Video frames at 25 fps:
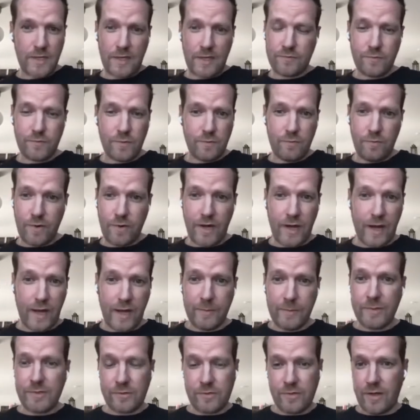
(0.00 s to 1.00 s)
and we were
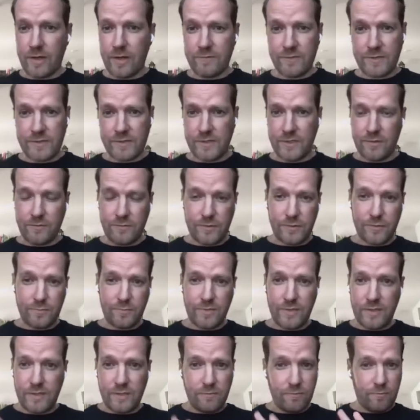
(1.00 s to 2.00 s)
aiming to have a Series
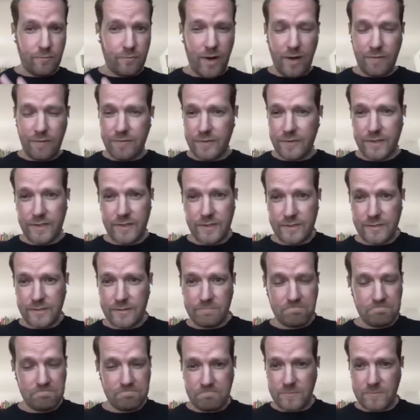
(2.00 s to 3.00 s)
B roughly
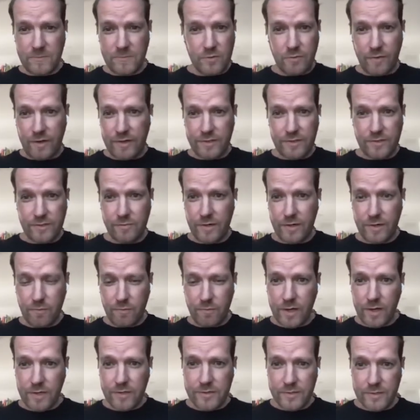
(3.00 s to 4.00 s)

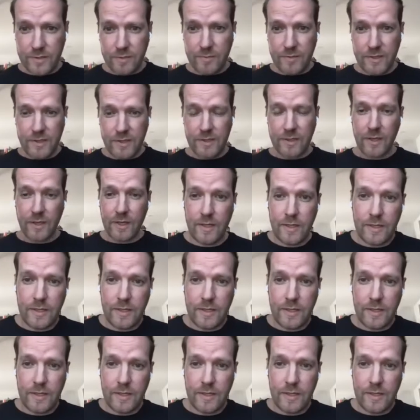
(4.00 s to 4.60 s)
2021 or something.